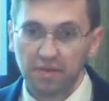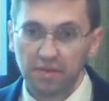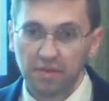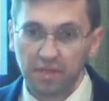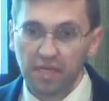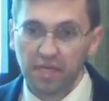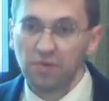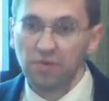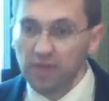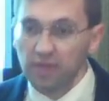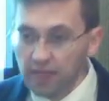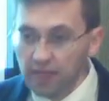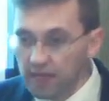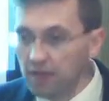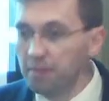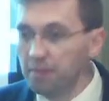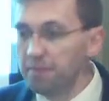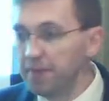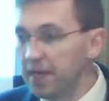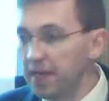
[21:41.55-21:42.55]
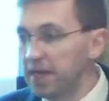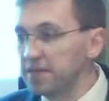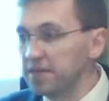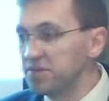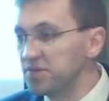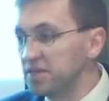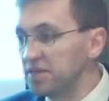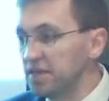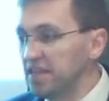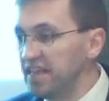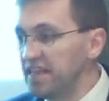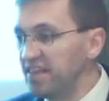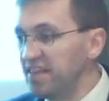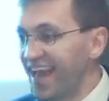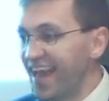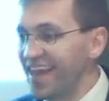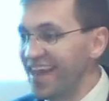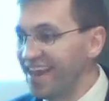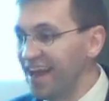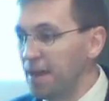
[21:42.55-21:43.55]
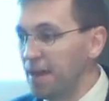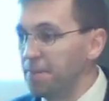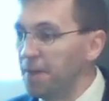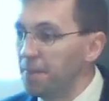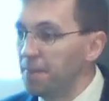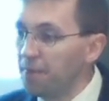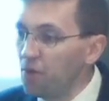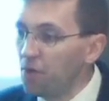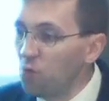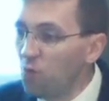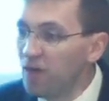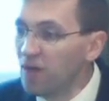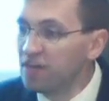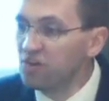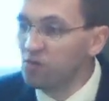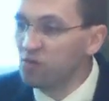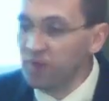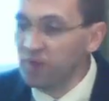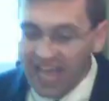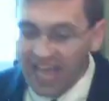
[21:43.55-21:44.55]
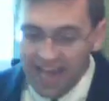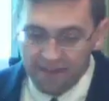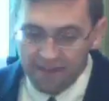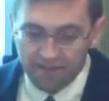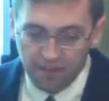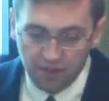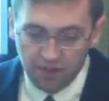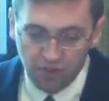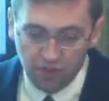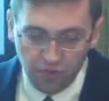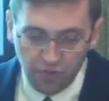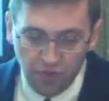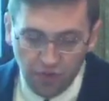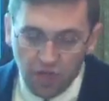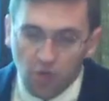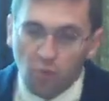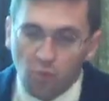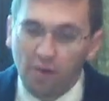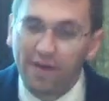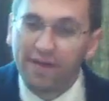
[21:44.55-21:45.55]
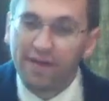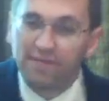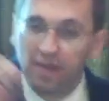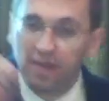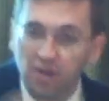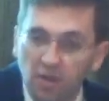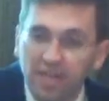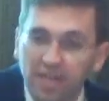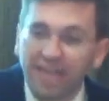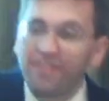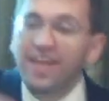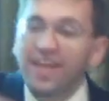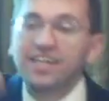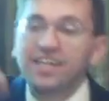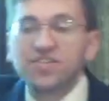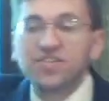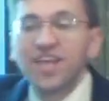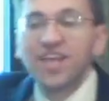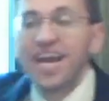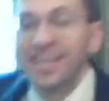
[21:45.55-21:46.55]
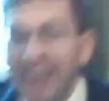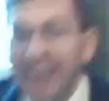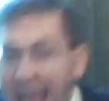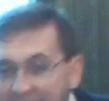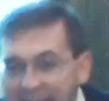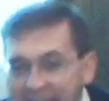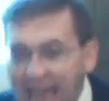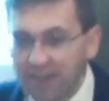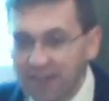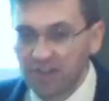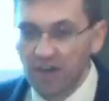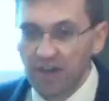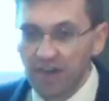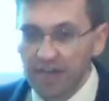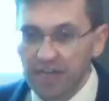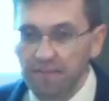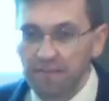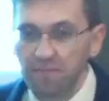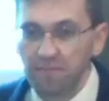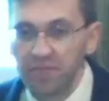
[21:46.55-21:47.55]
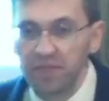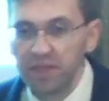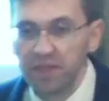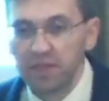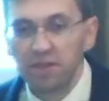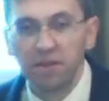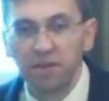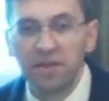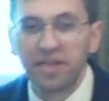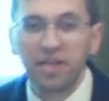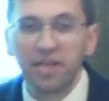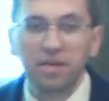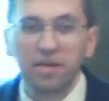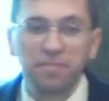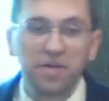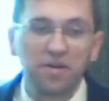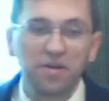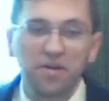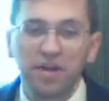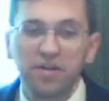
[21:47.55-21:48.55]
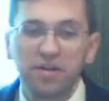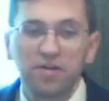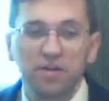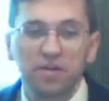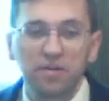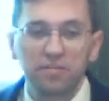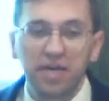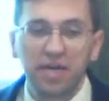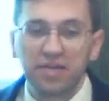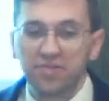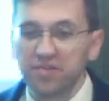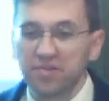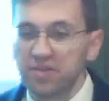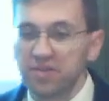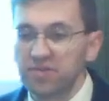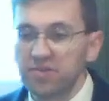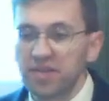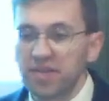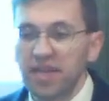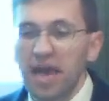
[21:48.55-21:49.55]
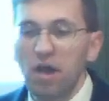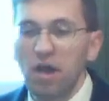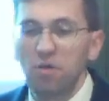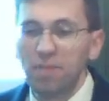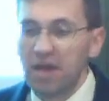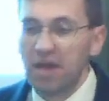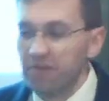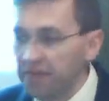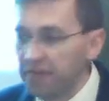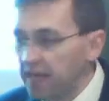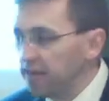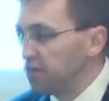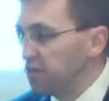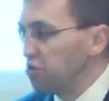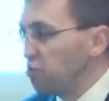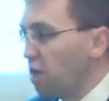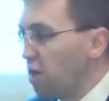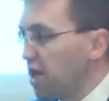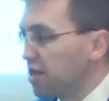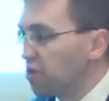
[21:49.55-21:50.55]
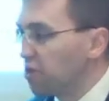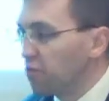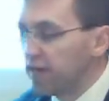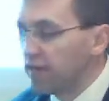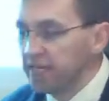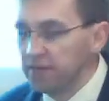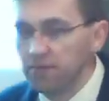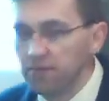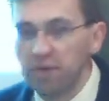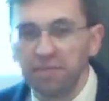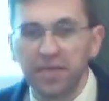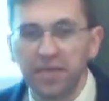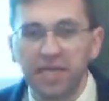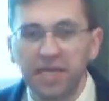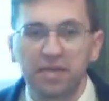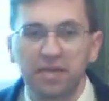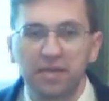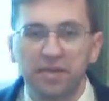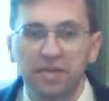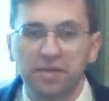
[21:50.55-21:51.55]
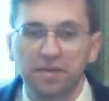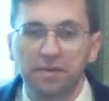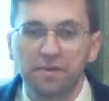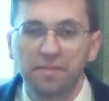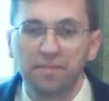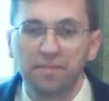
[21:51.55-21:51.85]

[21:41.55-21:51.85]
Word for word: It will help us clean that up. But what do we have to do? Well, we have to look and then decide to act on it. You look in a mirror and you're a mess and you say, How about that? you walk away. You won't be any cleaner.